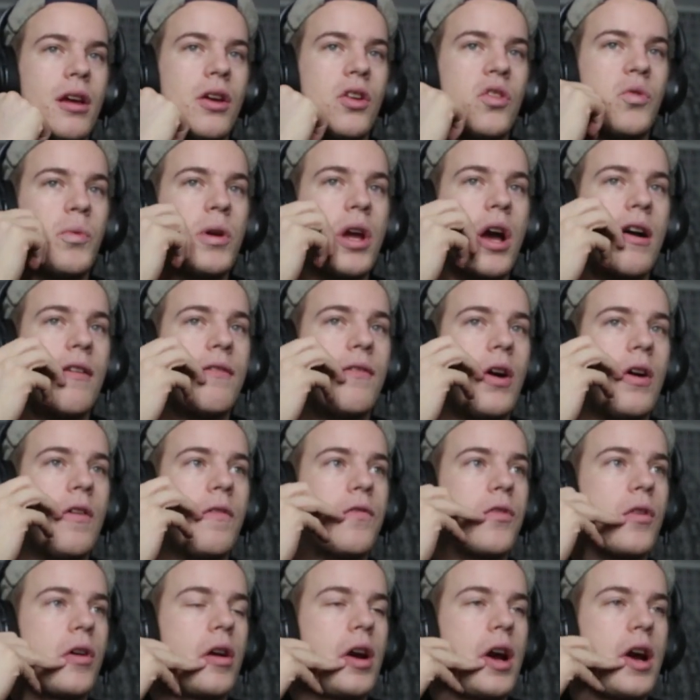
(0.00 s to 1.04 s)
Did we all vote
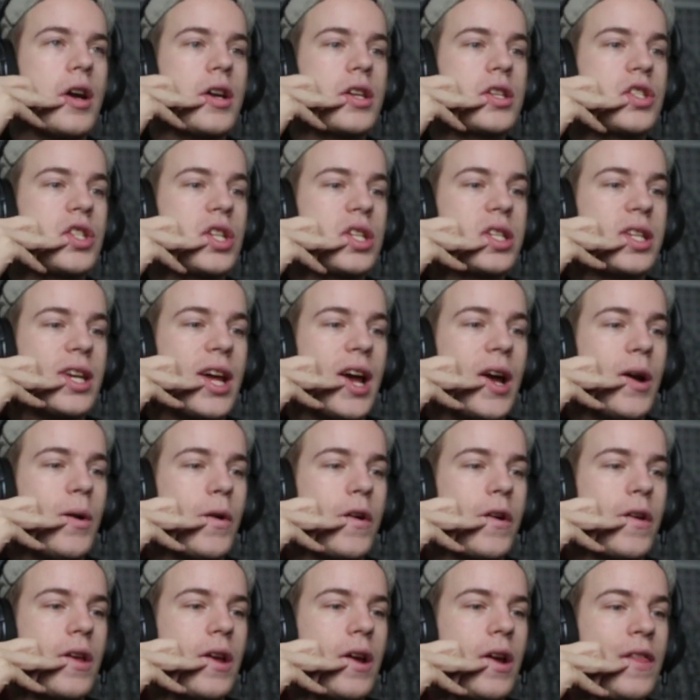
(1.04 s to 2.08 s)
for ours just now?
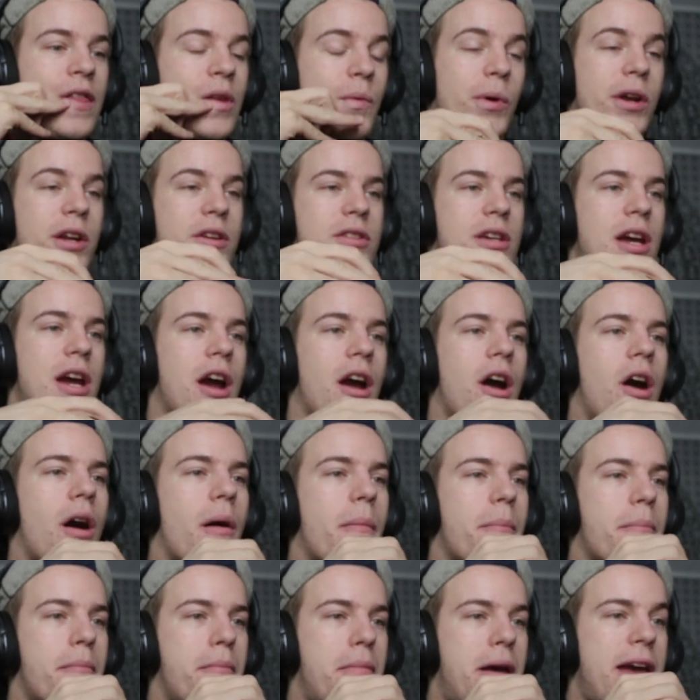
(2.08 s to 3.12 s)
Or and the winners are oh
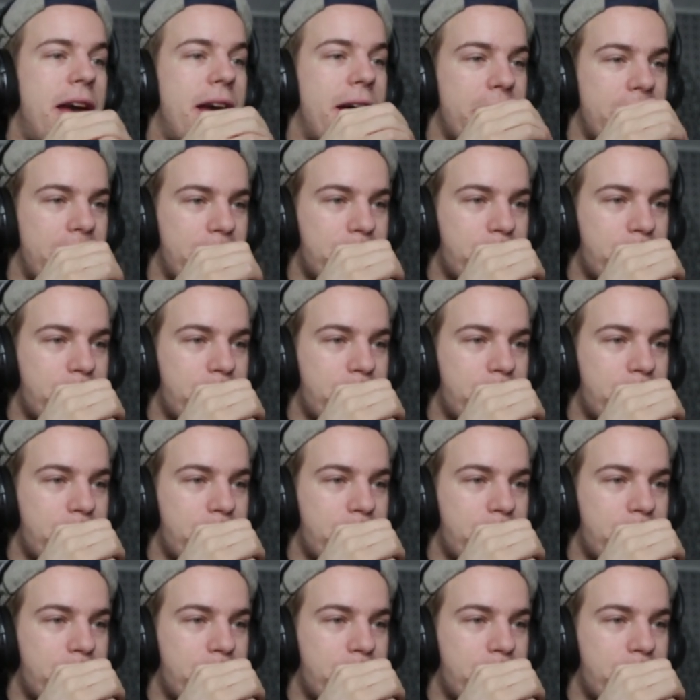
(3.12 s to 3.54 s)
man!